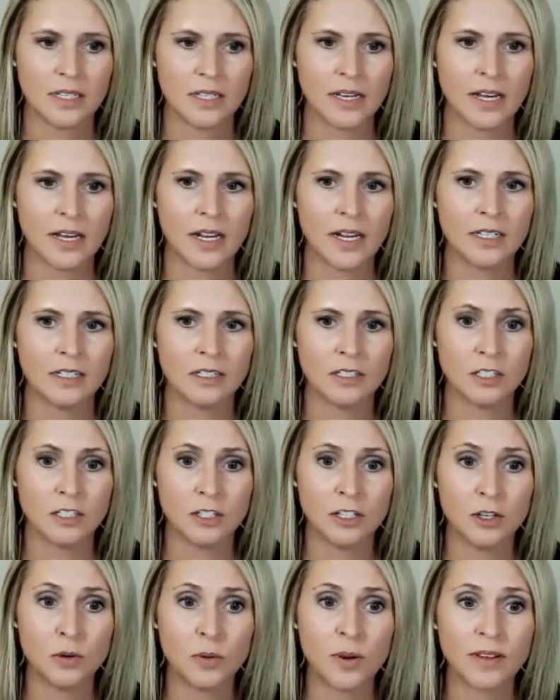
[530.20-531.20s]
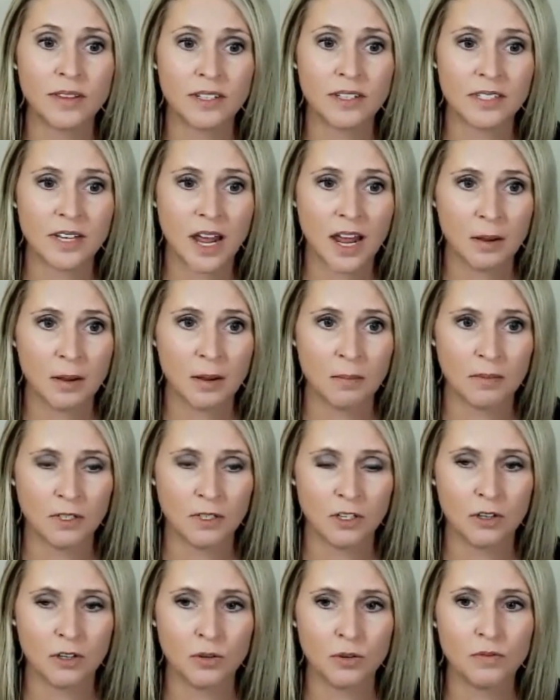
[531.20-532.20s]
see that. And you at the time,
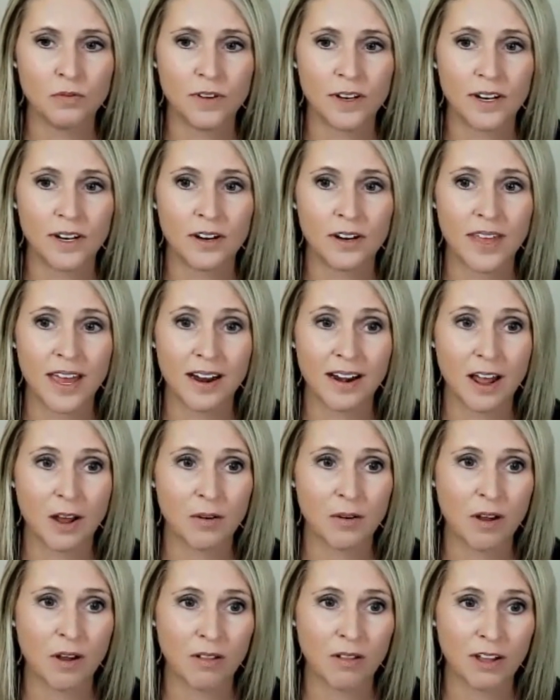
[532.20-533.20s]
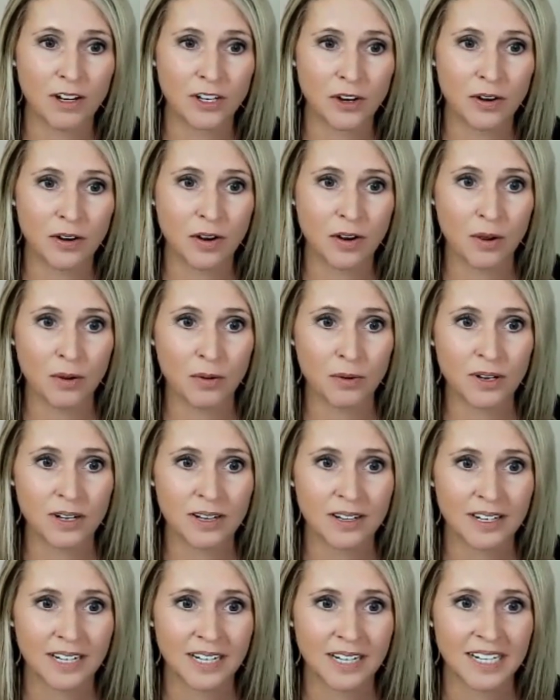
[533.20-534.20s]
you figured that out all on your own.
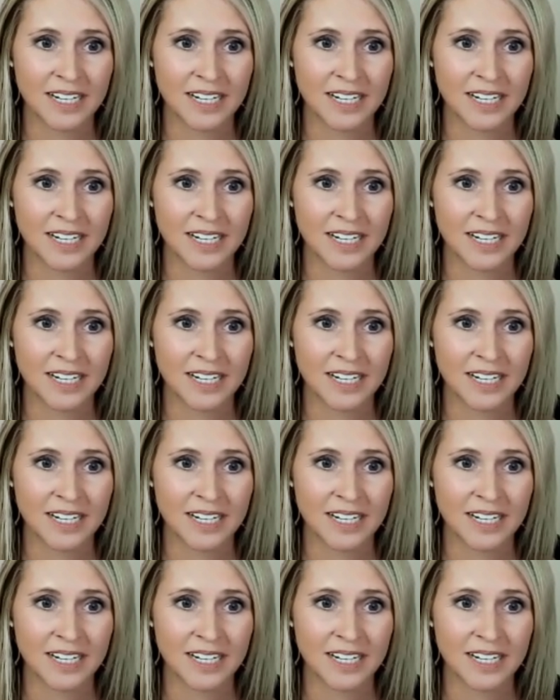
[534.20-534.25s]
